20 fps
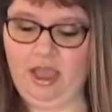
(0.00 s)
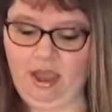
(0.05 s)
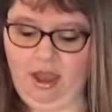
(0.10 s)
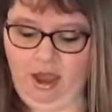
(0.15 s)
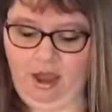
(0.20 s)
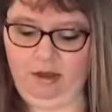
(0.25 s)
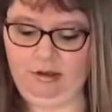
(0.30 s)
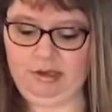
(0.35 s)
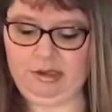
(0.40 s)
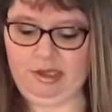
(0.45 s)

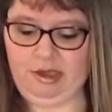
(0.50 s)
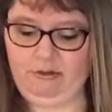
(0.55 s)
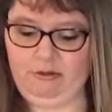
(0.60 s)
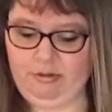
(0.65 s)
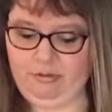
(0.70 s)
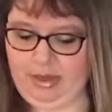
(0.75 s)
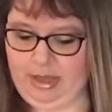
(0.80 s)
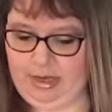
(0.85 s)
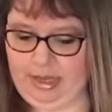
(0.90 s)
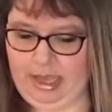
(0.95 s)
Also,
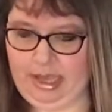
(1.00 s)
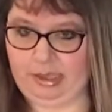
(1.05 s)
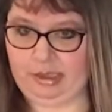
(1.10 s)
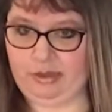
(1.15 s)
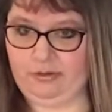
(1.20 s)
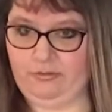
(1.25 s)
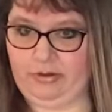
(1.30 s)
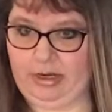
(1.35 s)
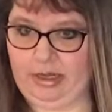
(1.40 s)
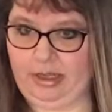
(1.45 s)
in my
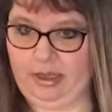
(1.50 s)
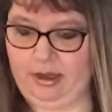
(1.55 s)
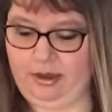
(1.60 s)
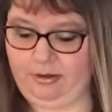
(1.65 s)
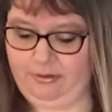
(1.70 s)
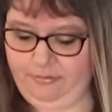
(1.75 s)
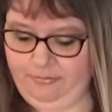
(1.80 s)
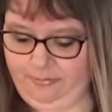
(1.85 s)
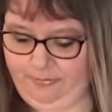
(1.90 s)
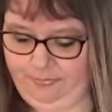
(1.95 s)
last video,